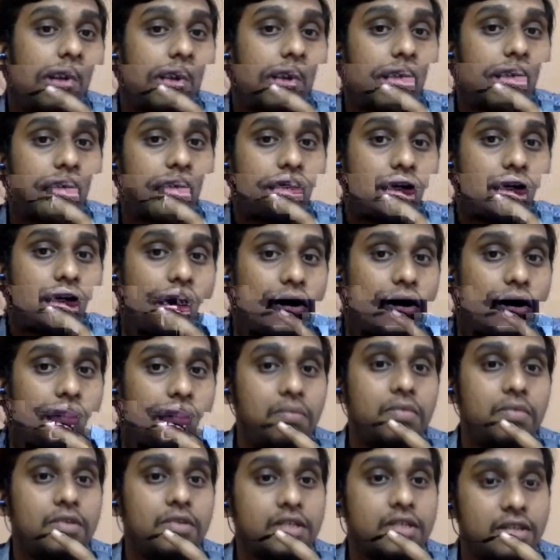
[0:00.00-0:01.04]

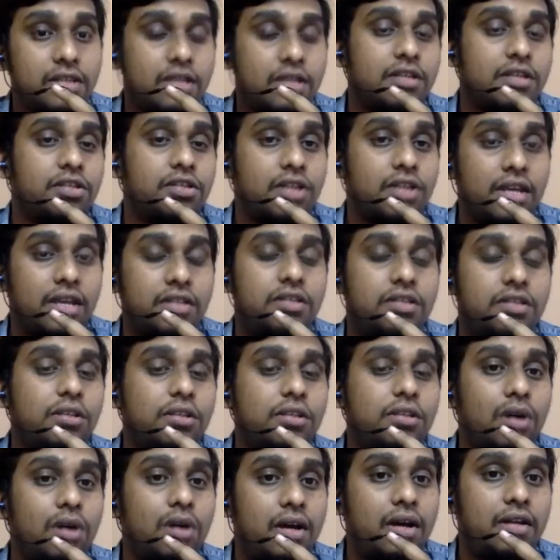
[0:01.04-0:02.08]
Storm surge.
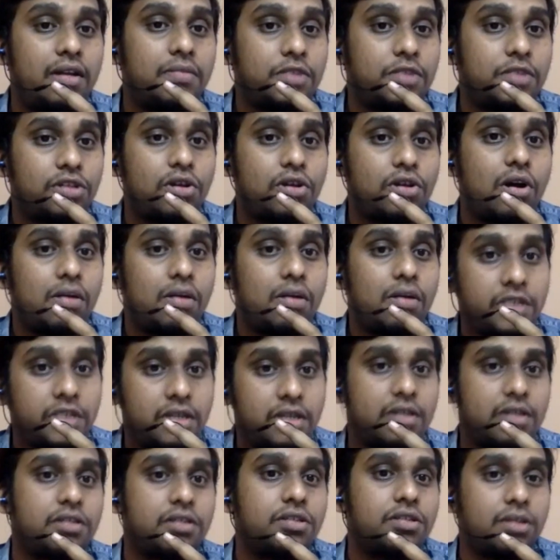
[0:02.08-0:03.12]
STORM. Storm
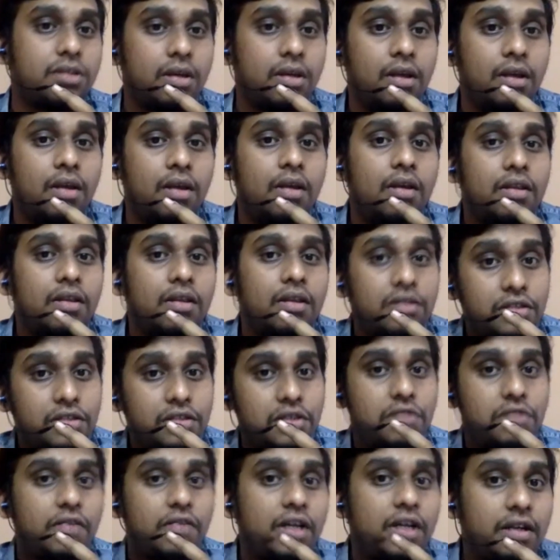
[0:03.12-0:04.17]
surge. This
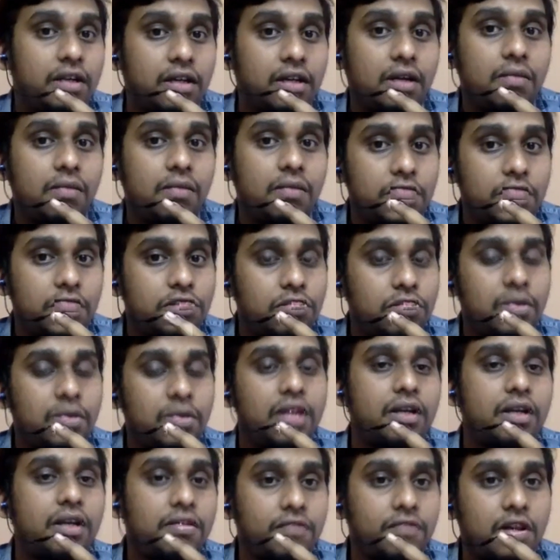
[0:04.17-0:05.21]
is one term which you
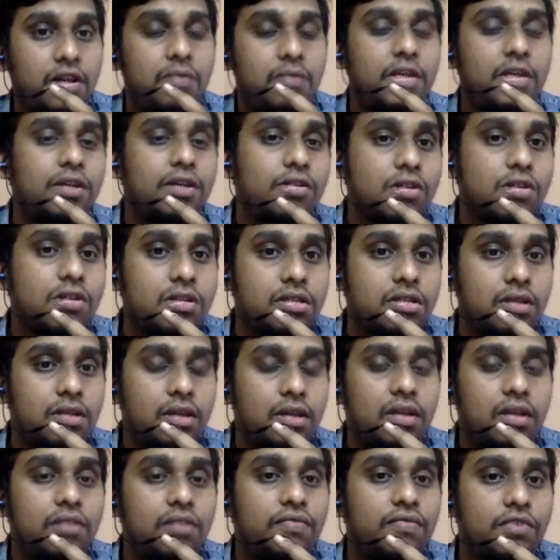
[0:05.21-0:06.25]
might have come across
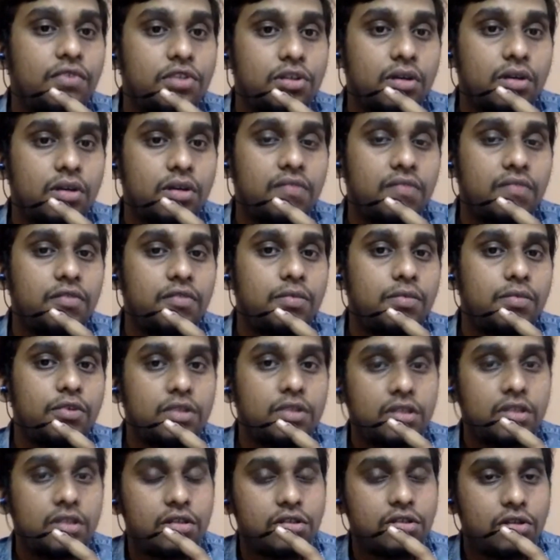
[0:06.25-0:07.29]
in few geography books.
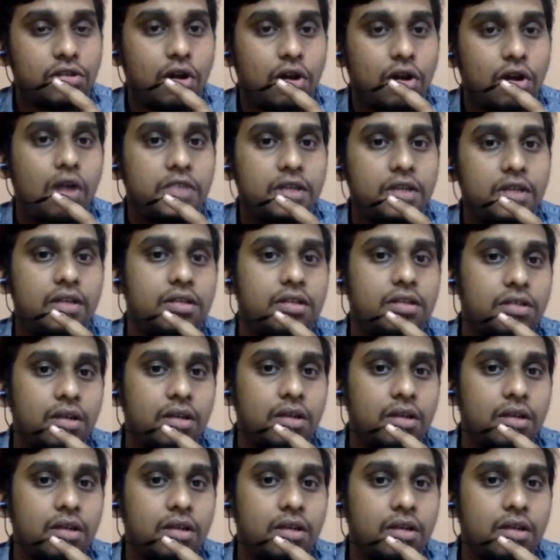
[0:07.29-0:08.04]
The storm surge,